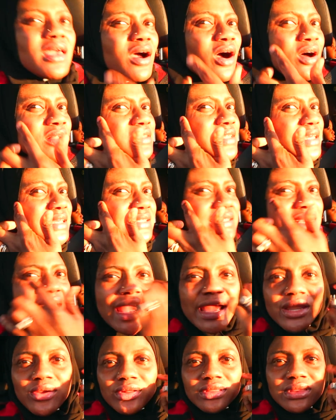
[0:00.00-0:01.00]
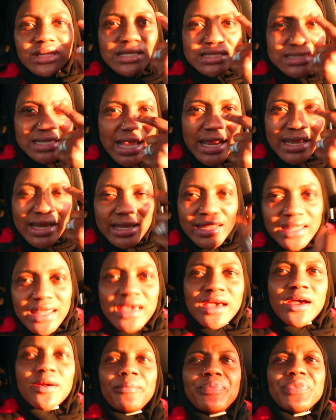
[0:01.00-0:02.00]
on this side, on this side, and
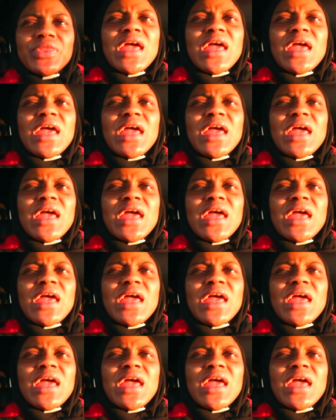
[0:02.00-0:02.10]
here.